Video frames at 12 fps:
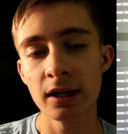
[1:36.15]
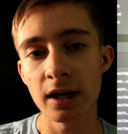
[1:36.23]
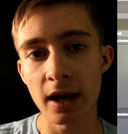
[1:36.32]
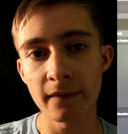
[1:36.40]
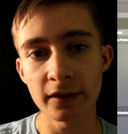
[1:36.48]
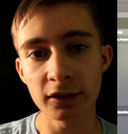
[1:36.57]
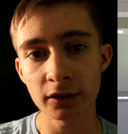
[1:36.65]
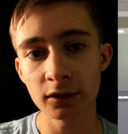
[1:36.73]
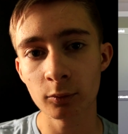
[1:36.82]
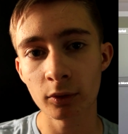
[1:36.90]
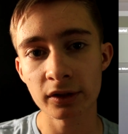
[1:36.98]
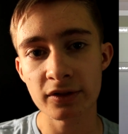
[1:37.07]
and then you're going to
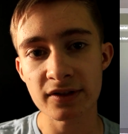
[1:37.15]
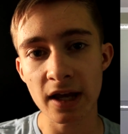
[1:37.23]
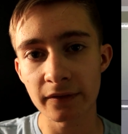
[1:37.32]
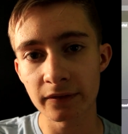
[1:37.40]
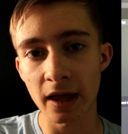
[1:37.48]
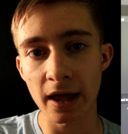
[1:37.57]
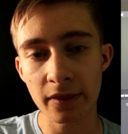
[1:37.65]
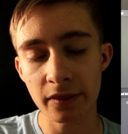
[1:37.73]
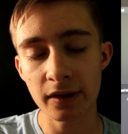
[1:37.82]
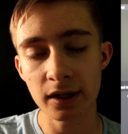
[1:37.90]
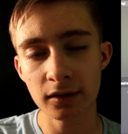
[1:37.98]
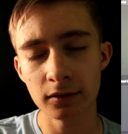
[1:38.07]
want to set that
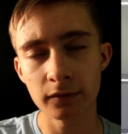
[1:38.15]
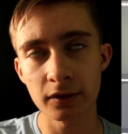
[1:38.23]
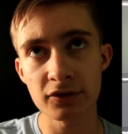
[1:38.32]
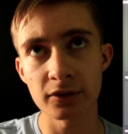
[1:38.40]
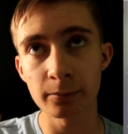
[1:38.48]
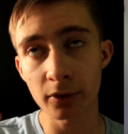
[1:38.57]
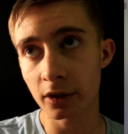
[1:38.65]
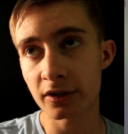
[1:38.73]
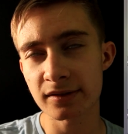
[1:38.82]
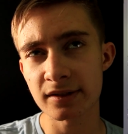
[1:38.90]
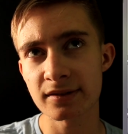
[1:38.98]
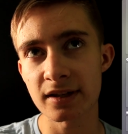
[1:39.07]
thing. There's a
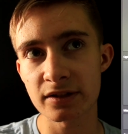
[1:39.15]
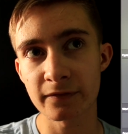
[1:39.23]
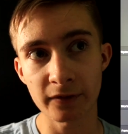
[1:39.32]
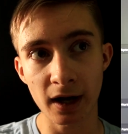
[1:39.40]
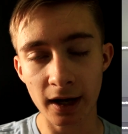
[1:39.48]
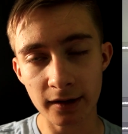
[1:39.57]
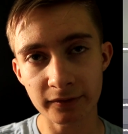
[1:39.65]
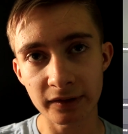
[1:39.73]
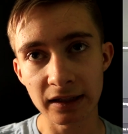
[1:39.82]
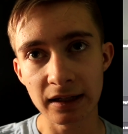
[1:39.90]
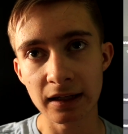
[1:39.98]
box that says 5.